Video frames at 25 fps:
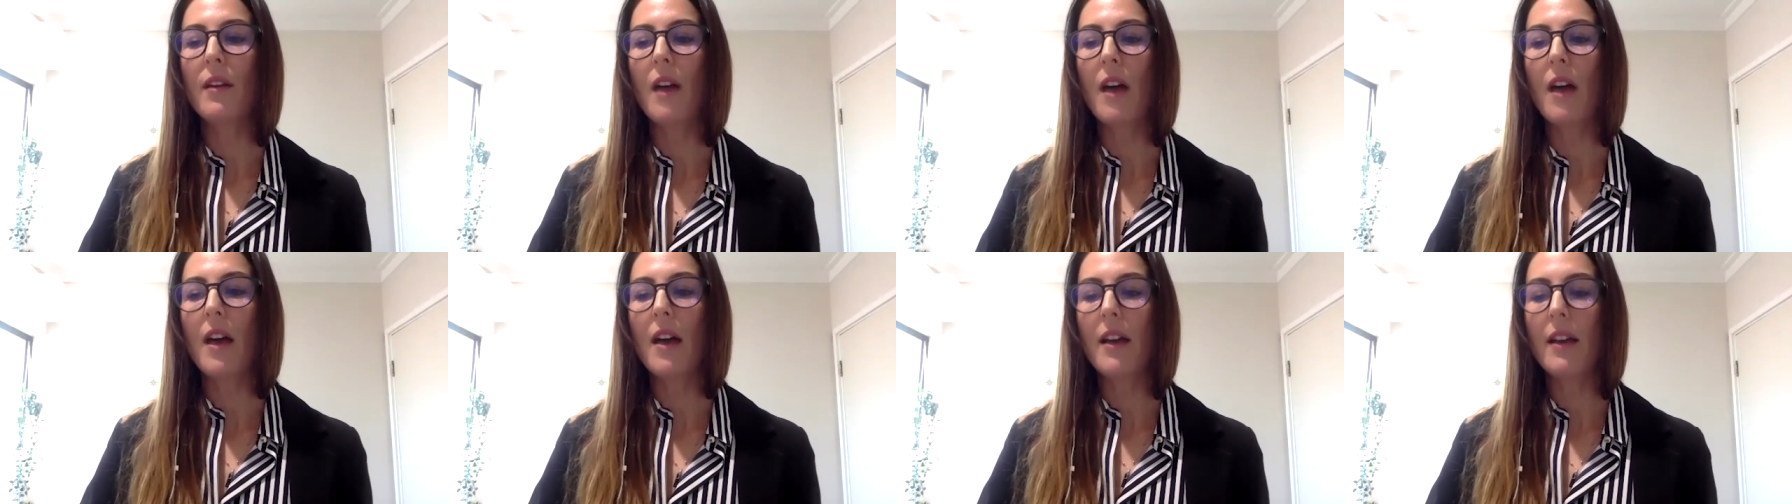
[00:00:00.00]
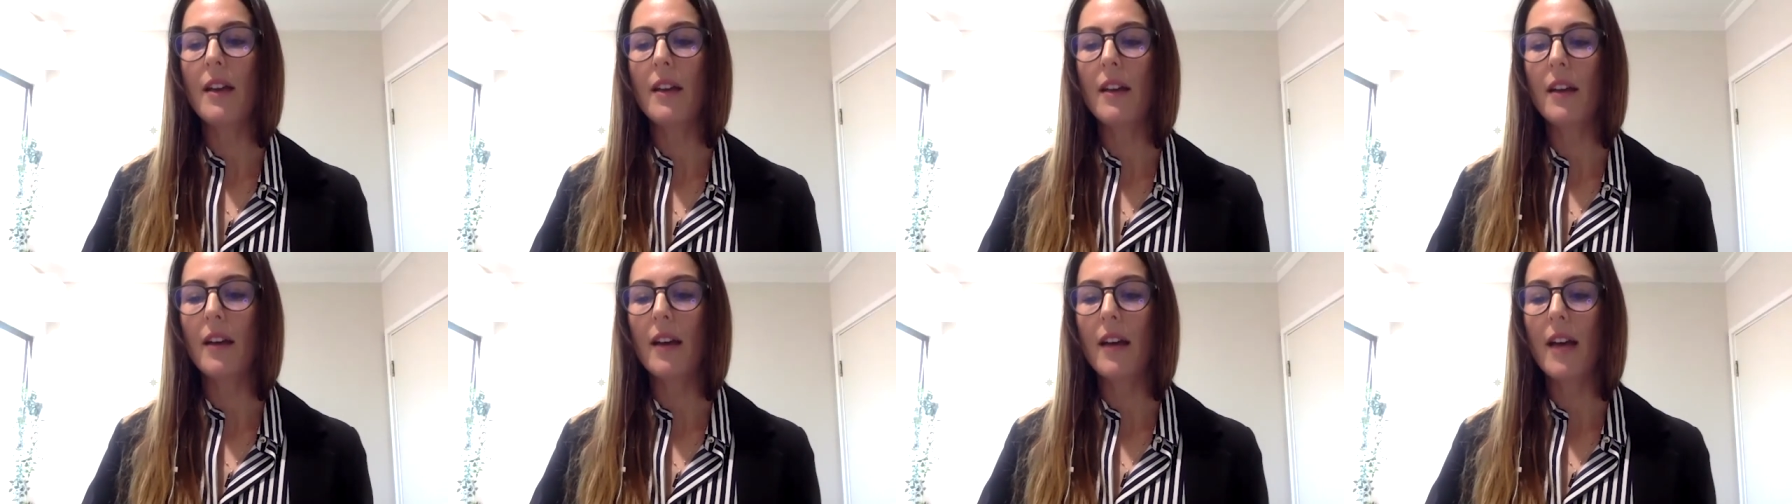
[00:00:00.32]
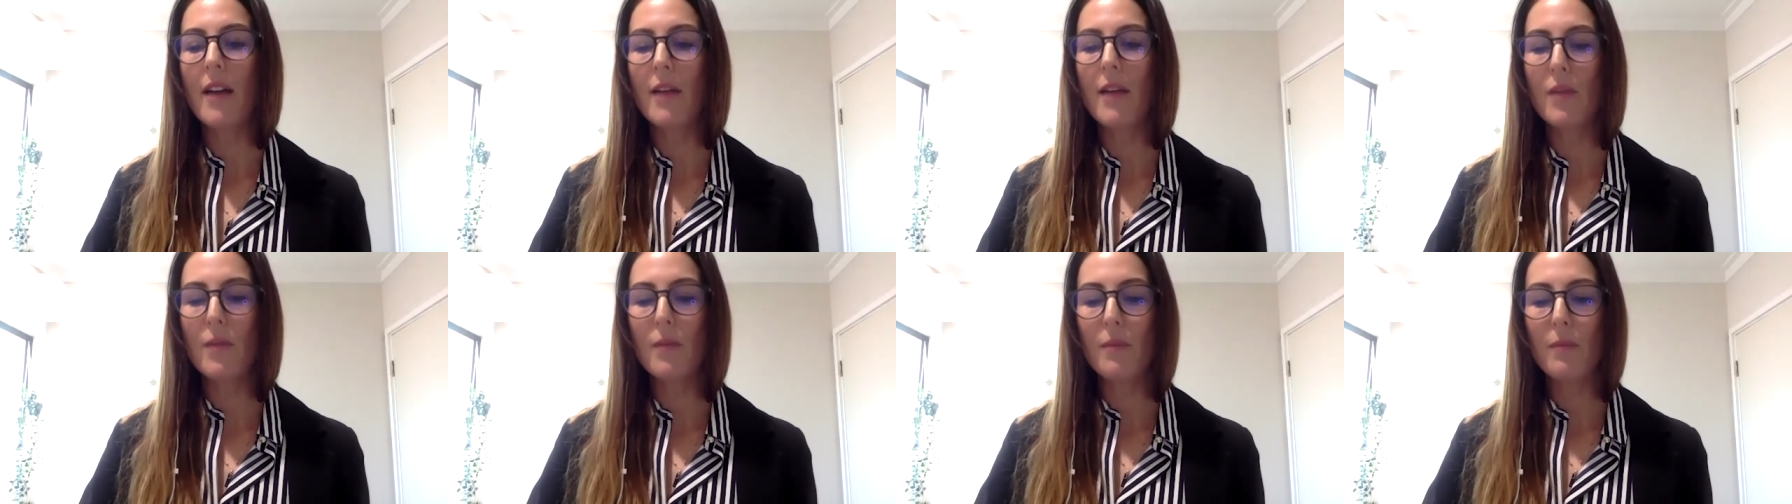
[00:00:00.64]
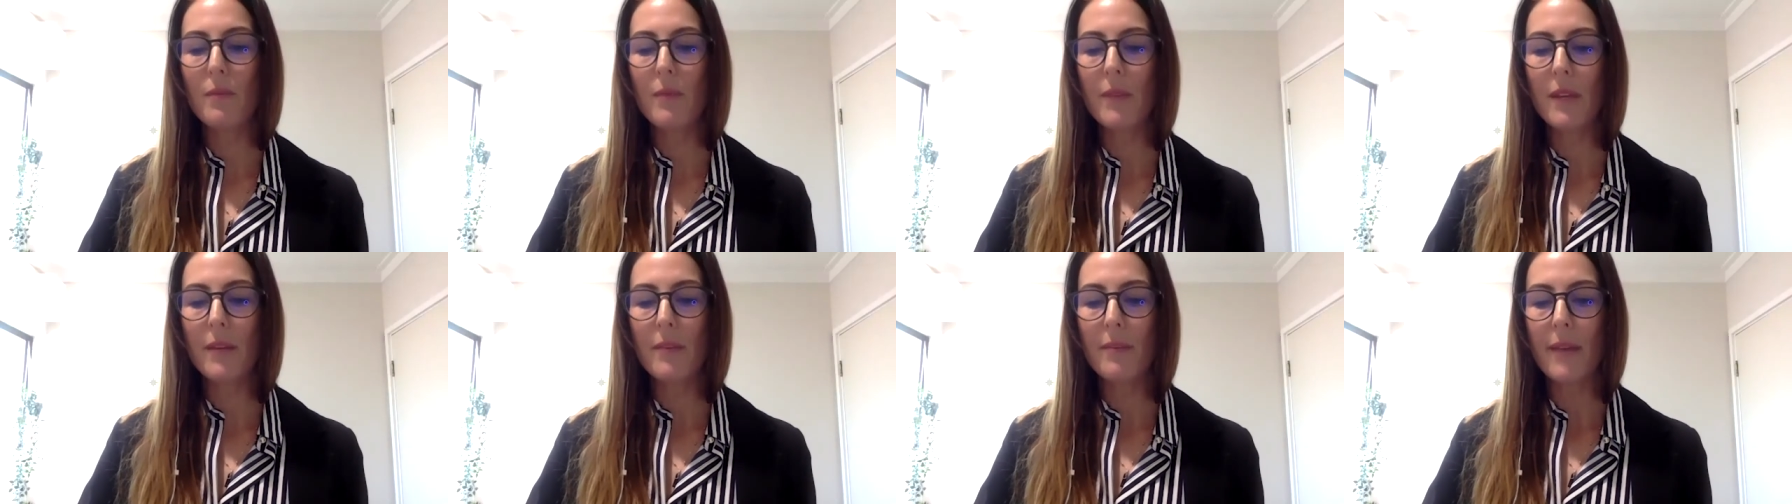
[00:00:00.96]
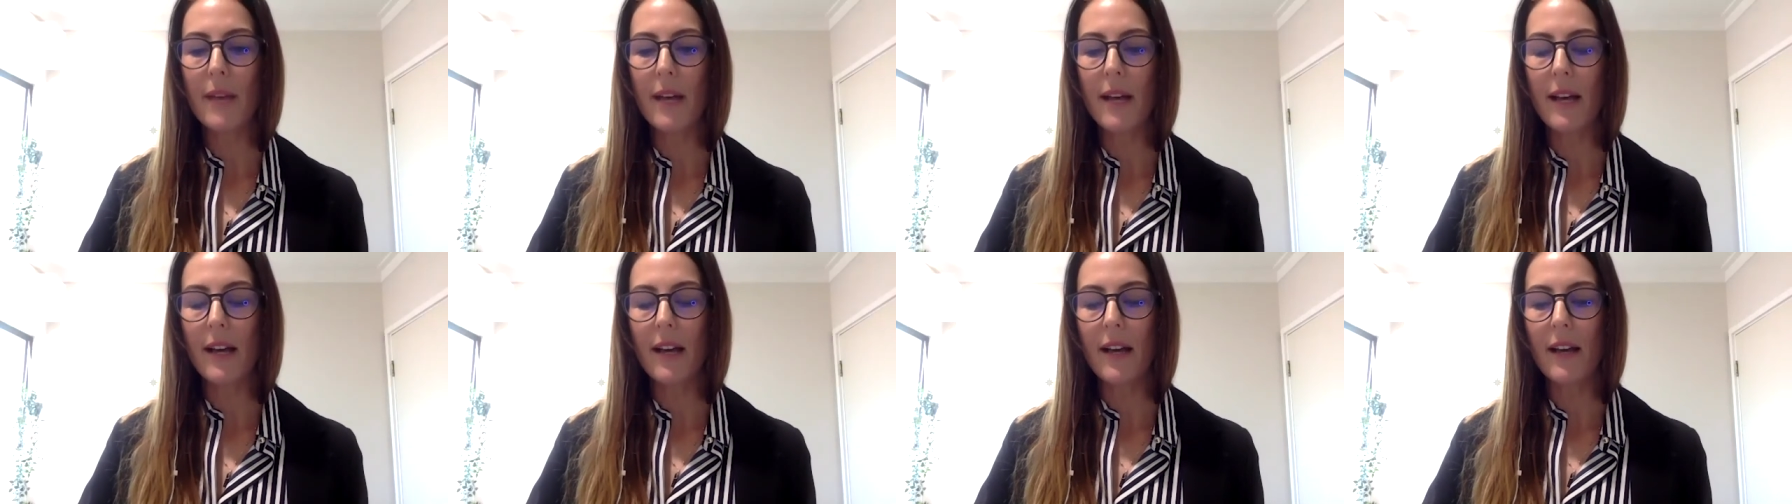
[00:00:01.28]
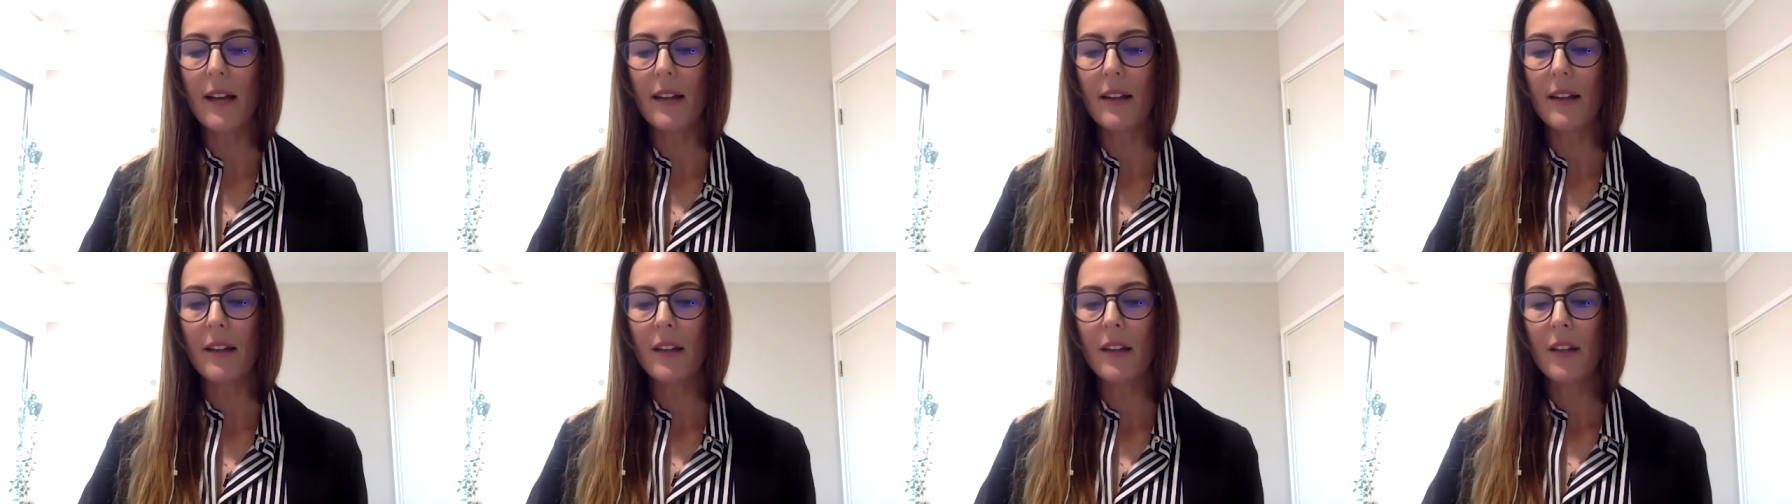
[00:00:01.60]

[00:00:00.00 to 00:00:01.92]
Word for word: I I have a big part